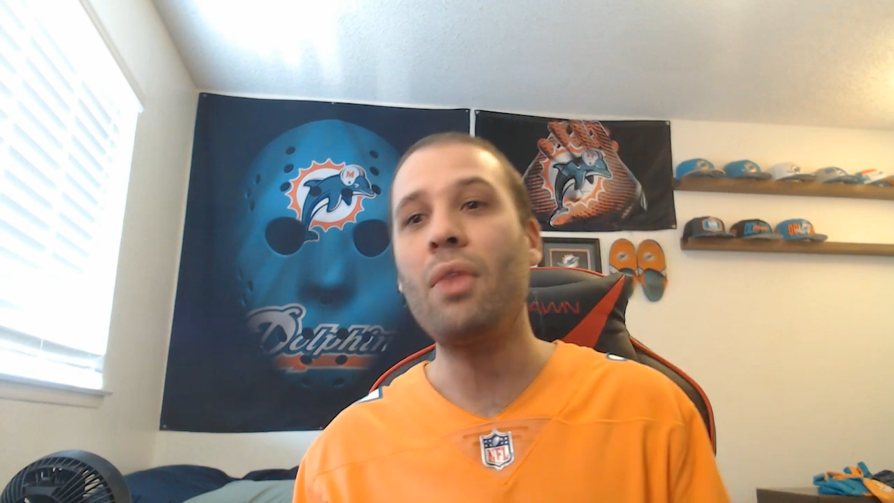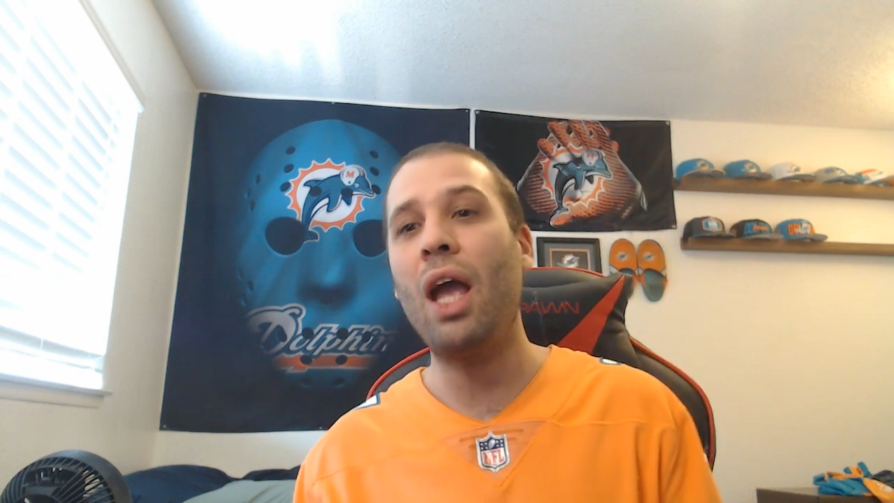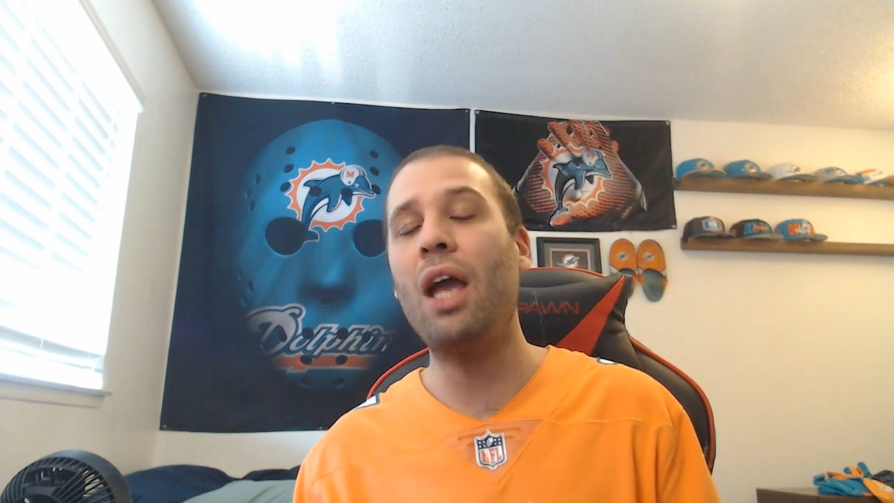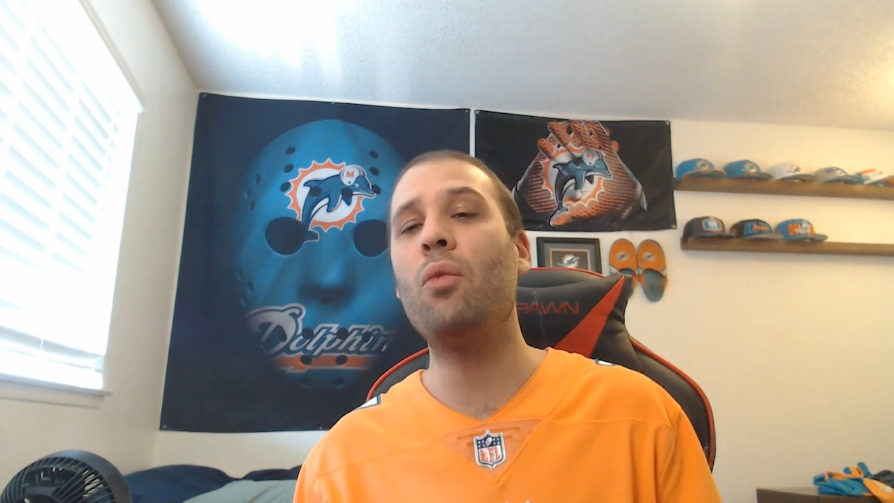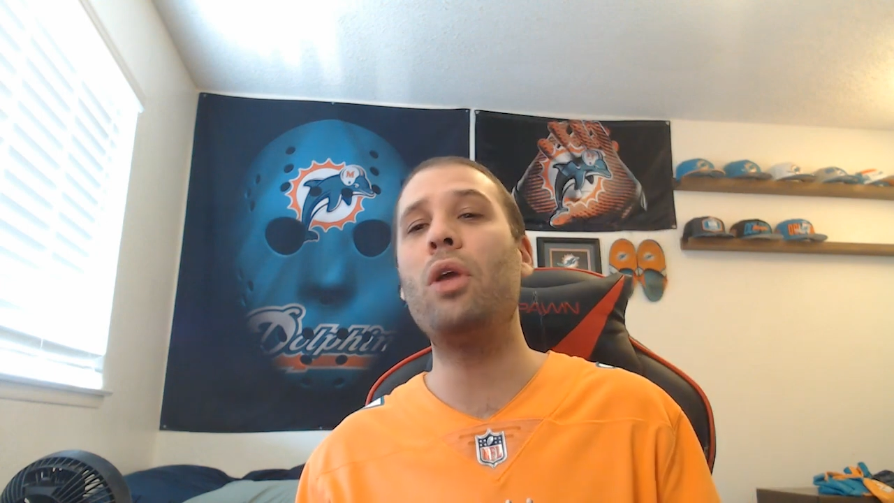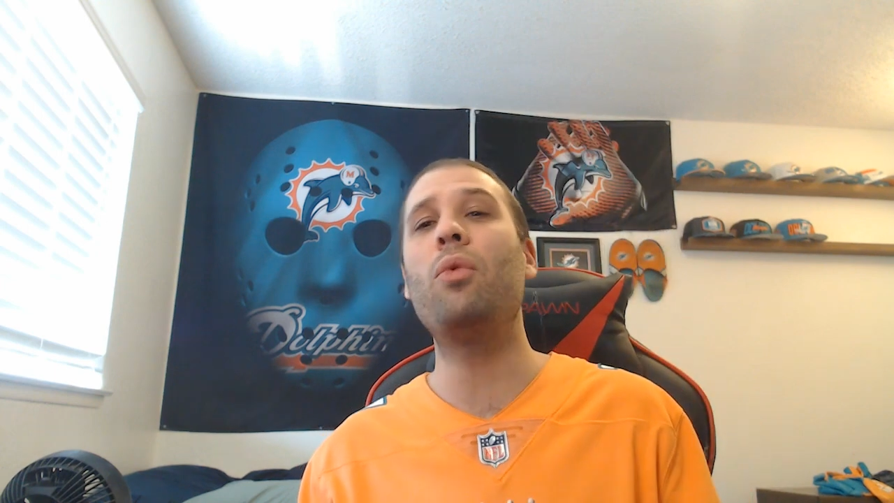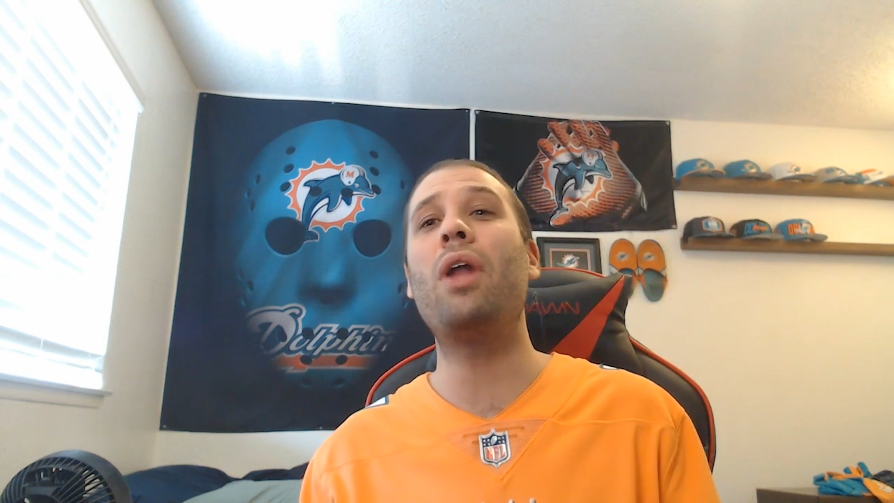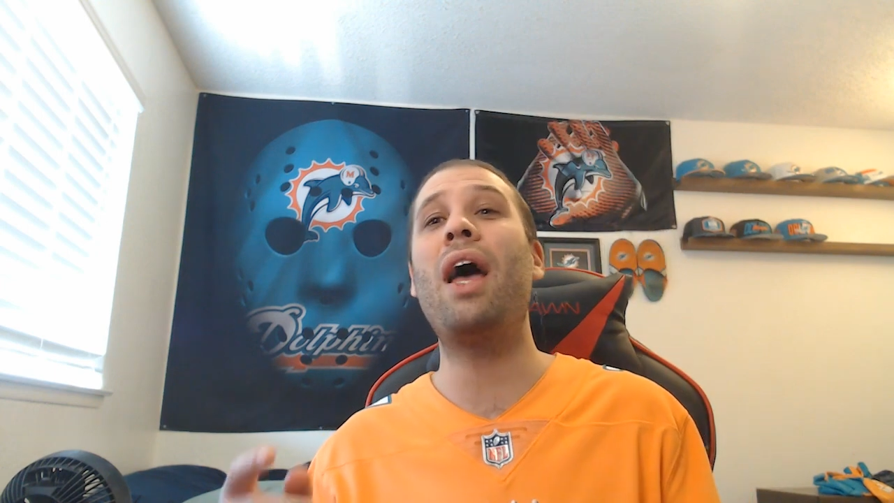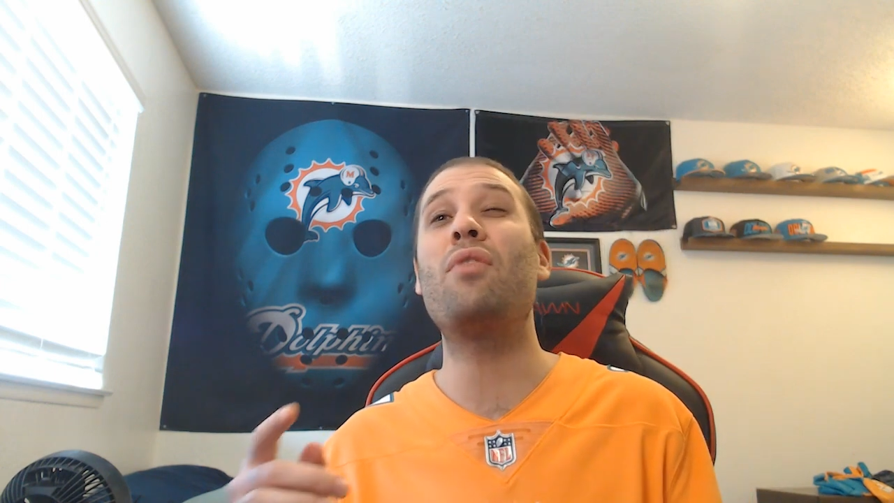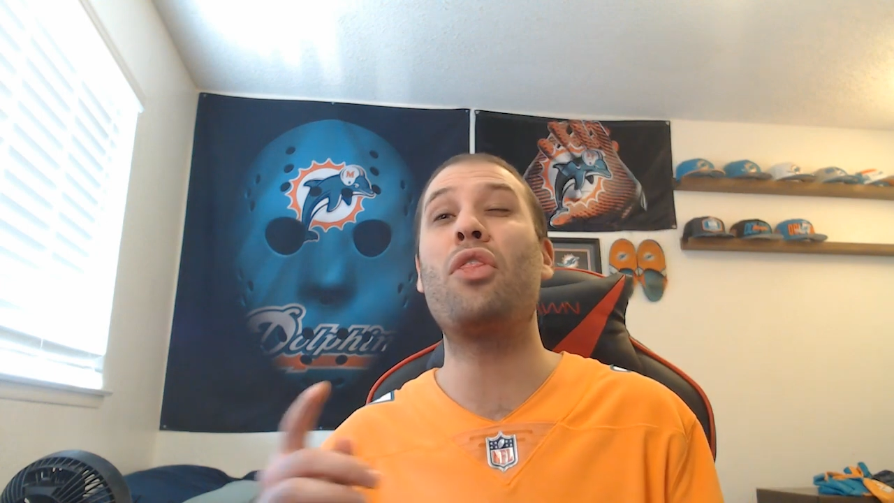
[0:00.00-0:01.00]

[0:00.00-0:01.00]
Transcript: And we would have a